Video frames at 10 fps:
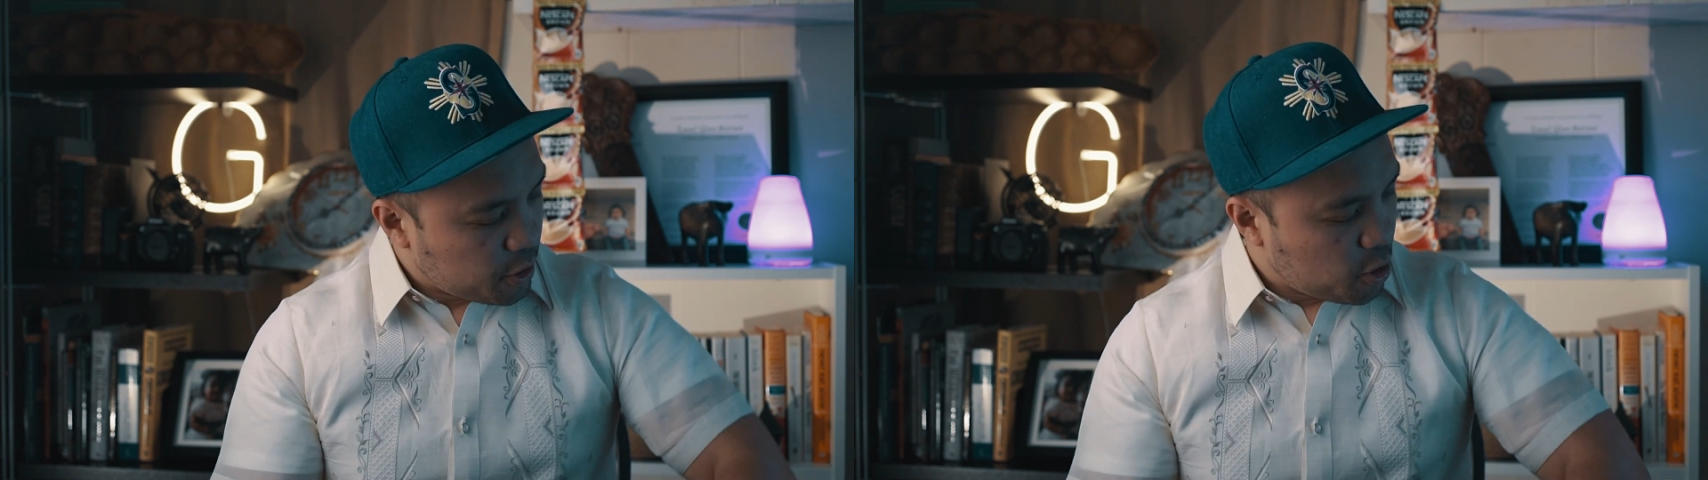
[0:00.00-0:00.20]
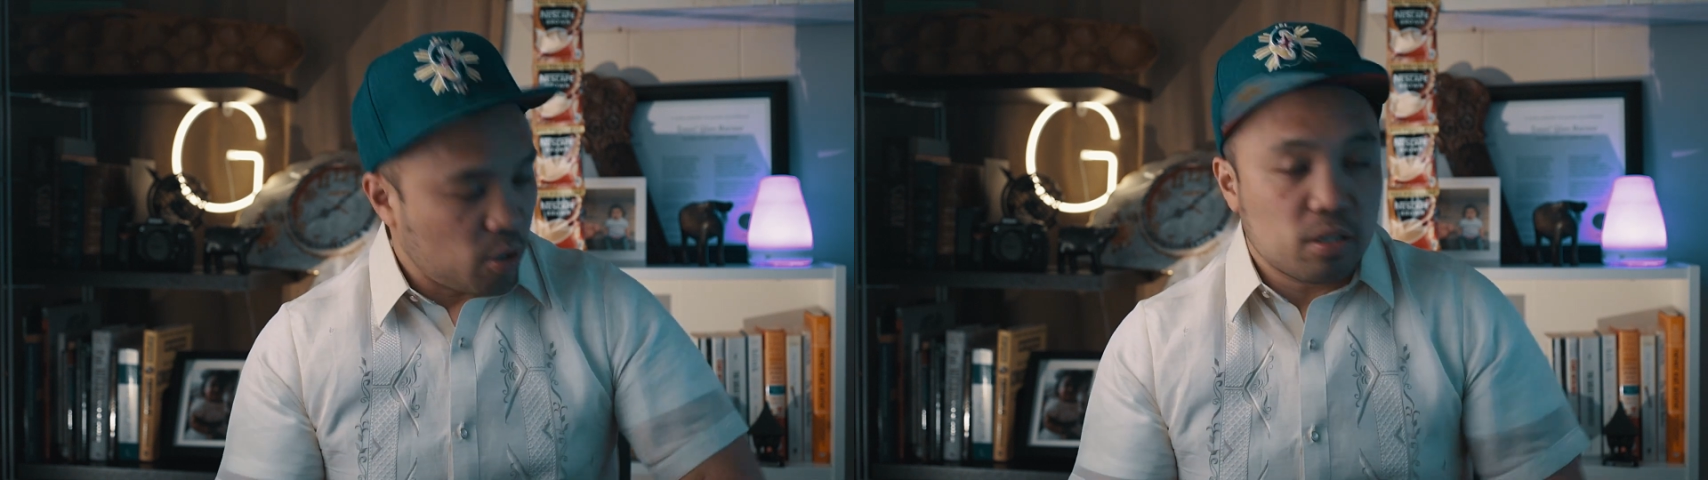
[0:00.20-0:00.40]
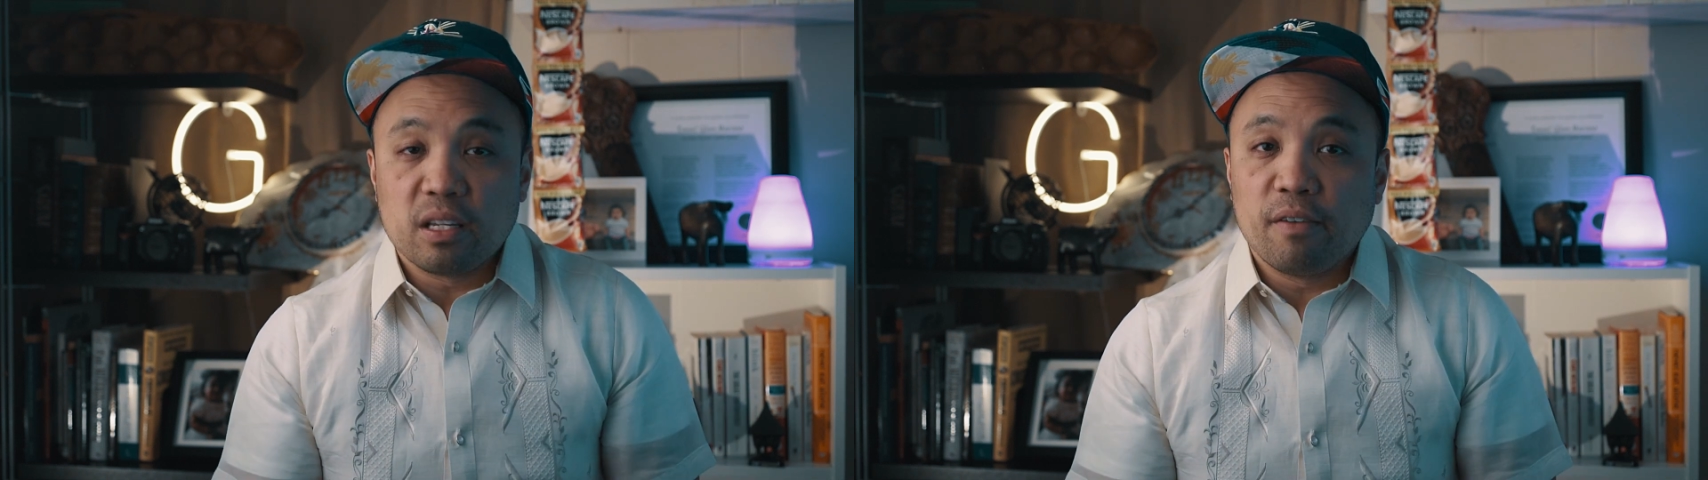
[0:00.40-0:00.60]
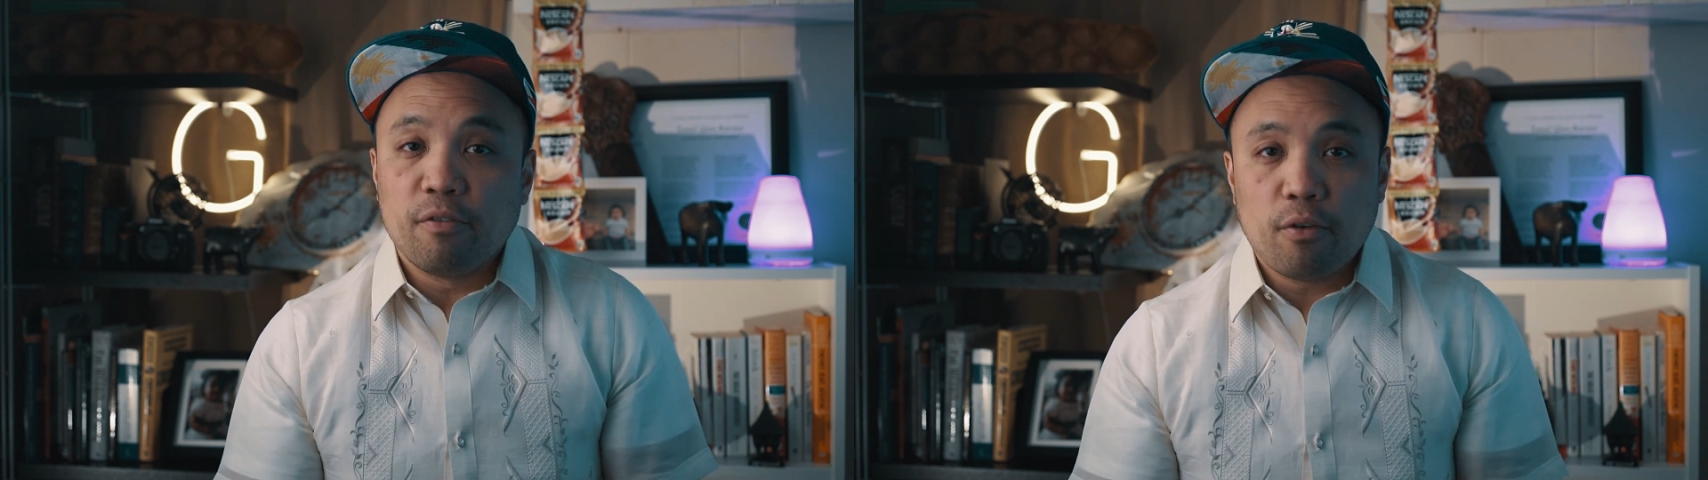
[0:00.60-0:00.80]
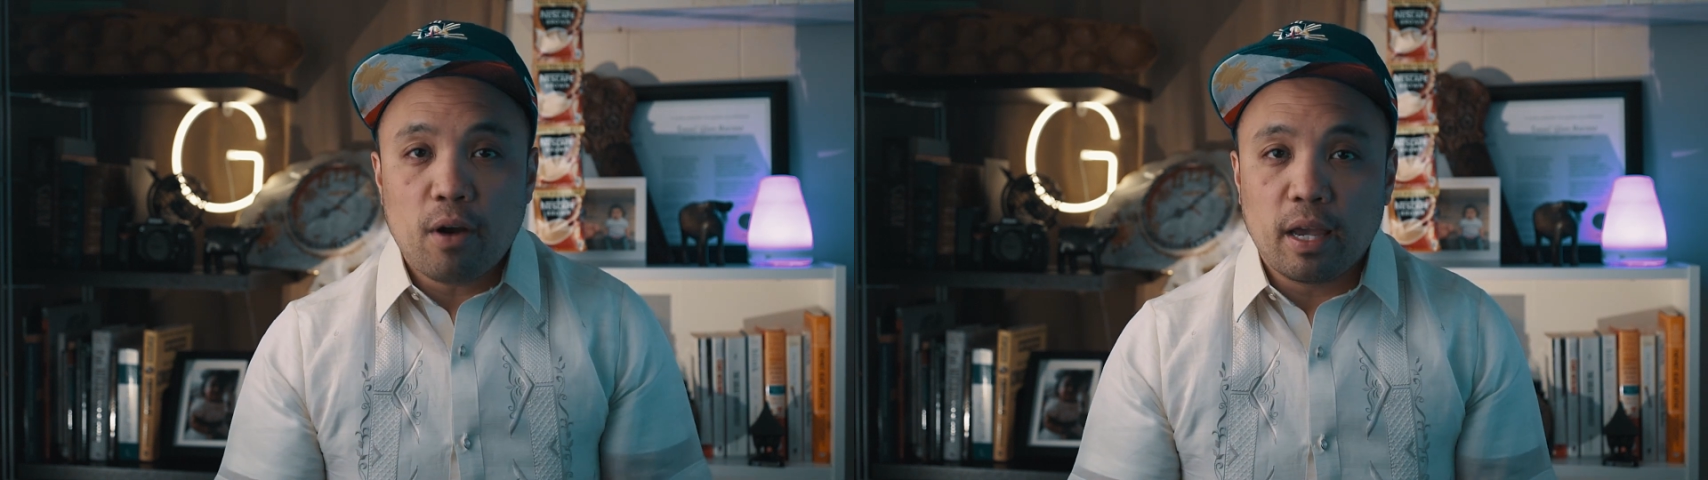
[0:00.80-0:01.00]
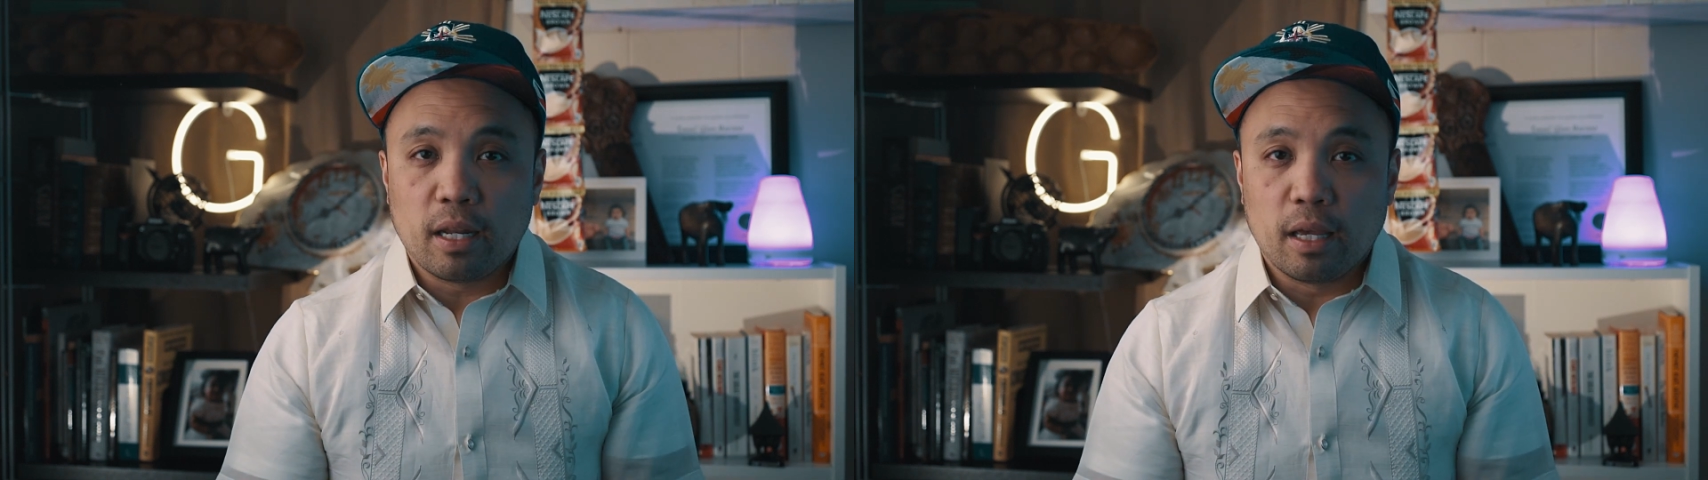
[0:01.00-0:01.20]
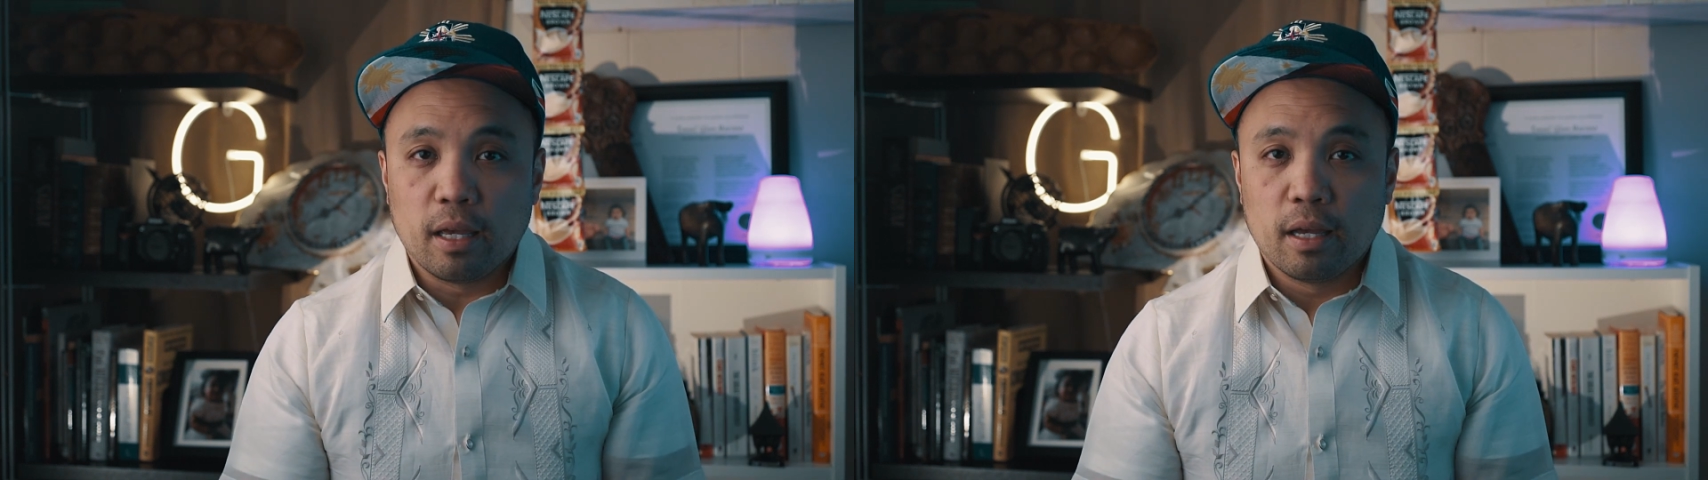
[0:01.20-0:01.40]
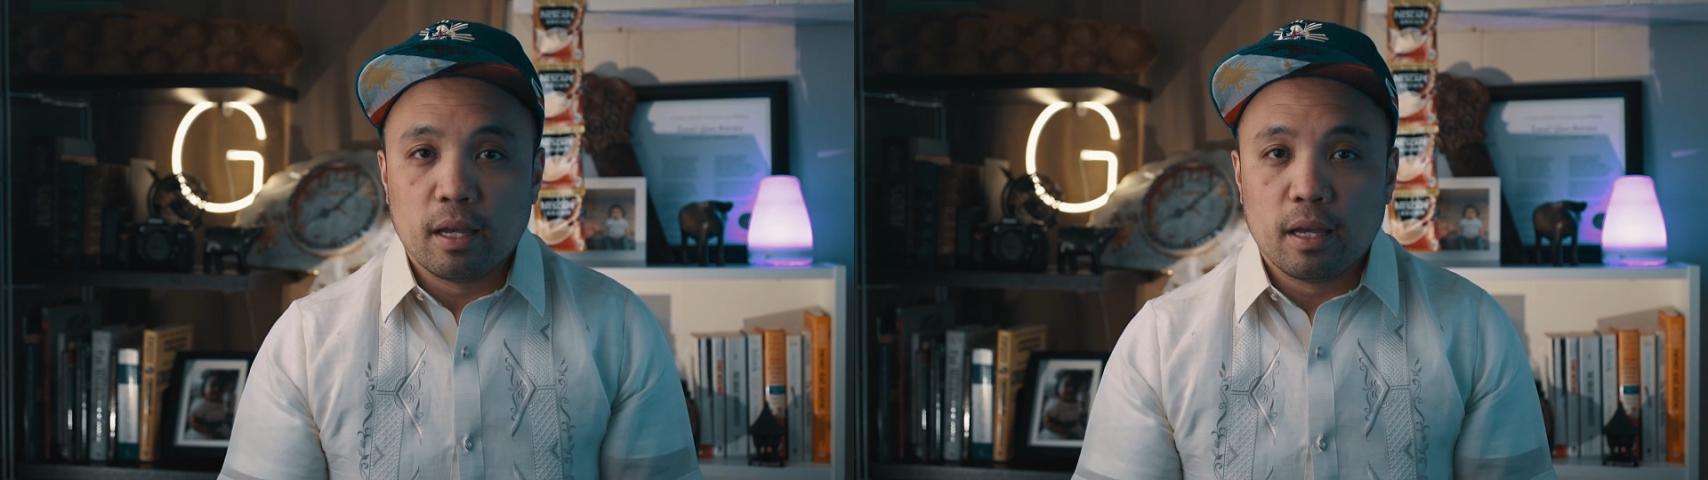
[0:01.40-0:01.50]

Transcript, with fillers: shirt sleeve variety.